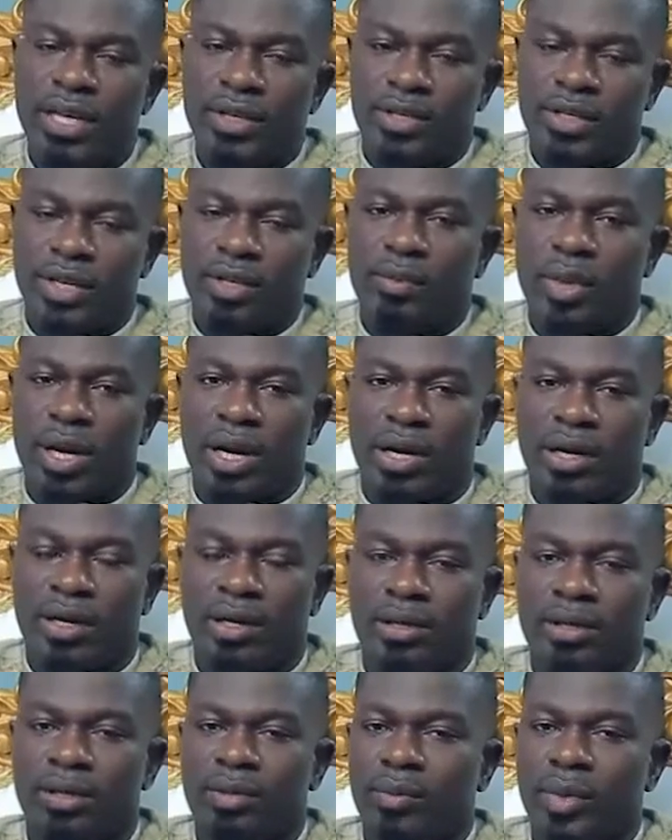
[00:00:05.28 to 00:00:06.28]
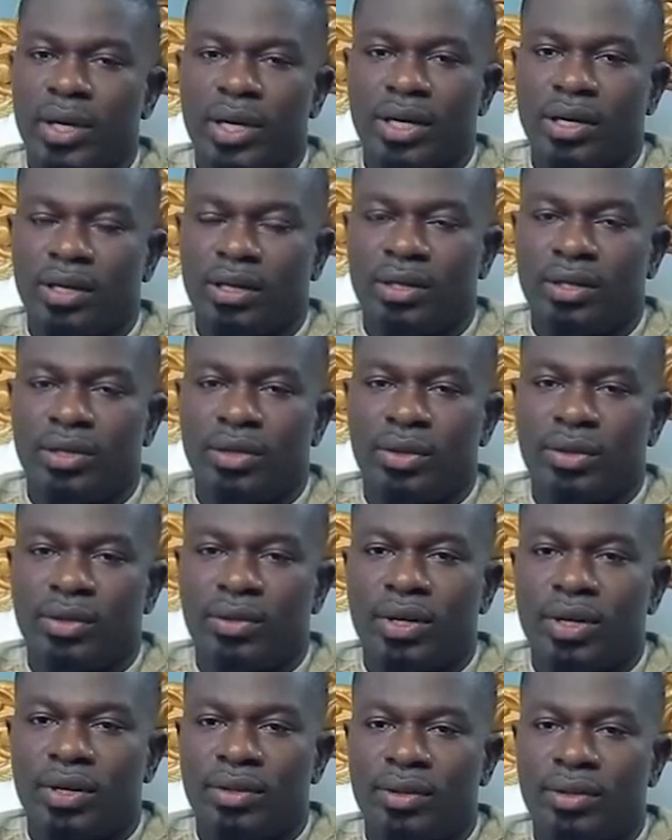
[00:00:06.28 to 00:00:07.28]
doubted my, my you
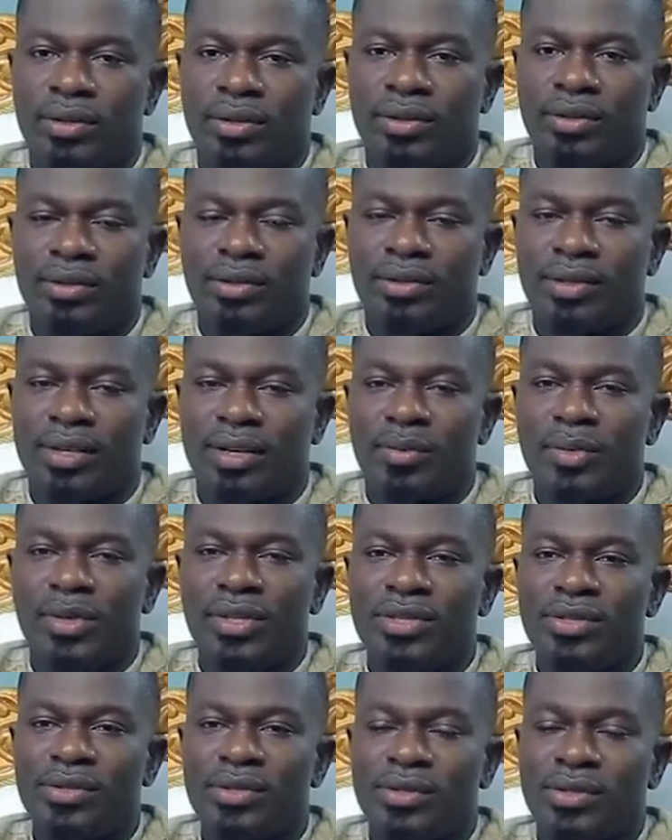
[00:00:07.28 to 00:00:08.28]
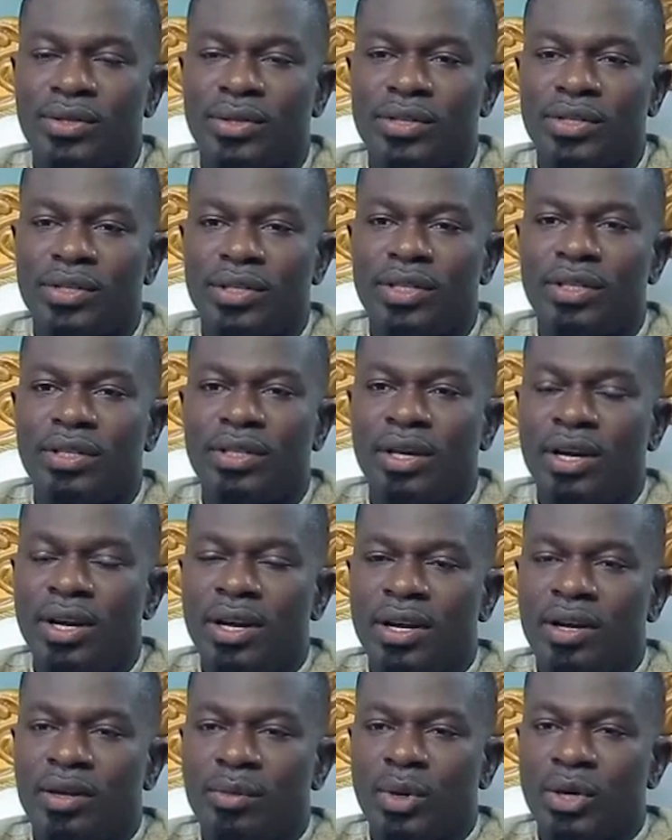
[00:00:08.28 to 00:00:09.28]
know, uh, ability to succeed.
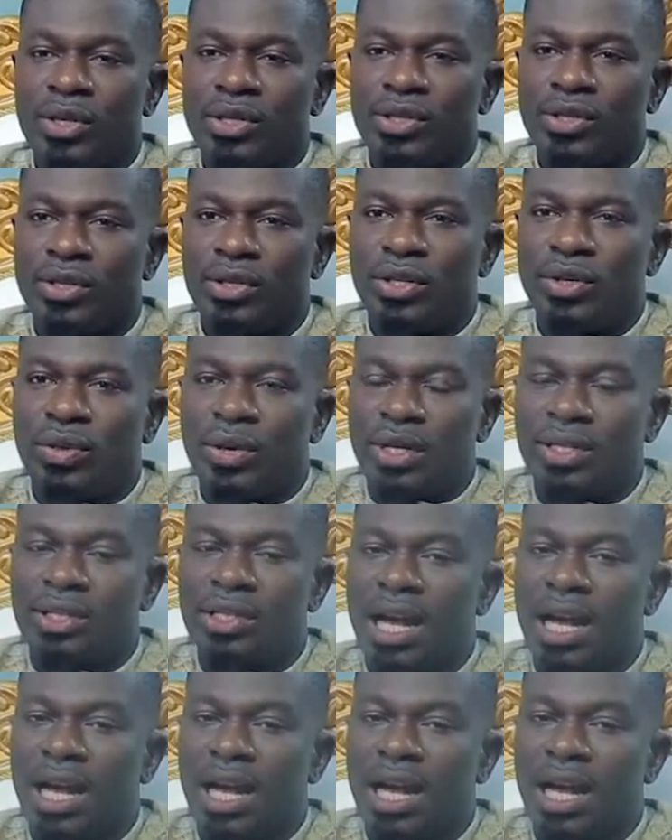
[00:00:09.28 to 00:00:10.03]
But, you know, there were